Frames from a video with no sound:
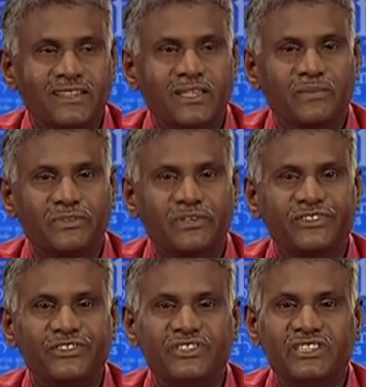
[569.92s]
If you want
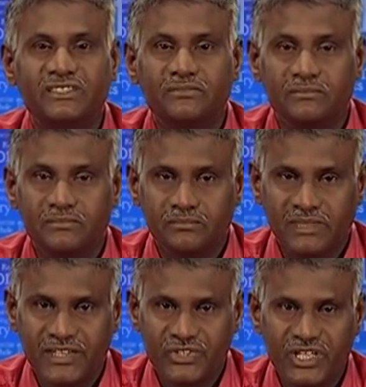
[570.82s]
to
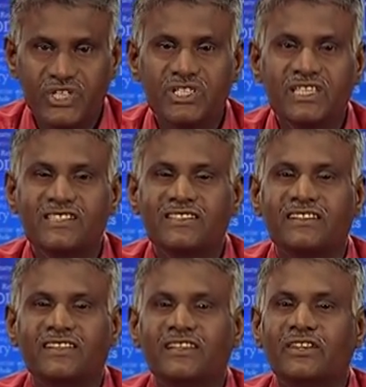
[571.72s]
make changes,
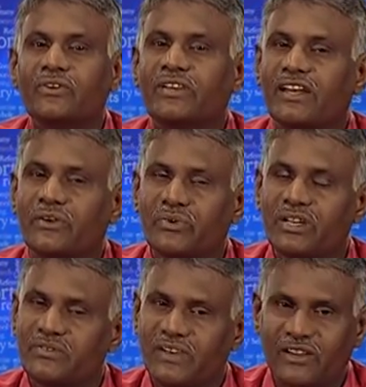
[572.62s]
you can do
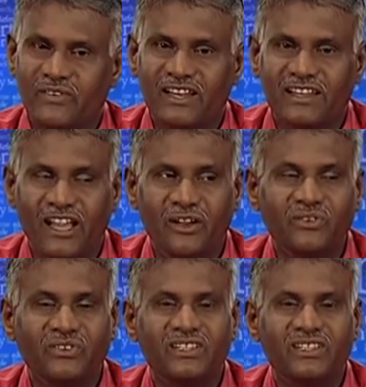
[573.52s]
it very well now.